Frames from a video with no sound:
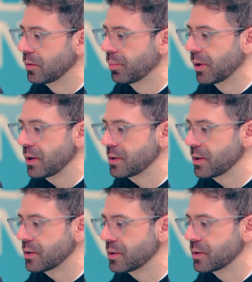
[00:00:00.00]

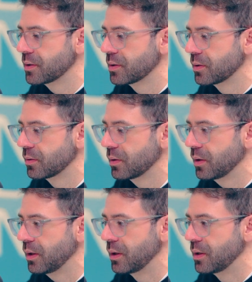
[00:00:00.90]
process
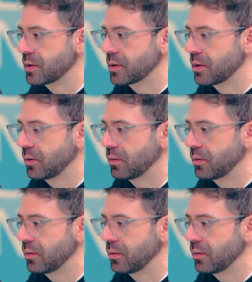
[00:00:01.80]
is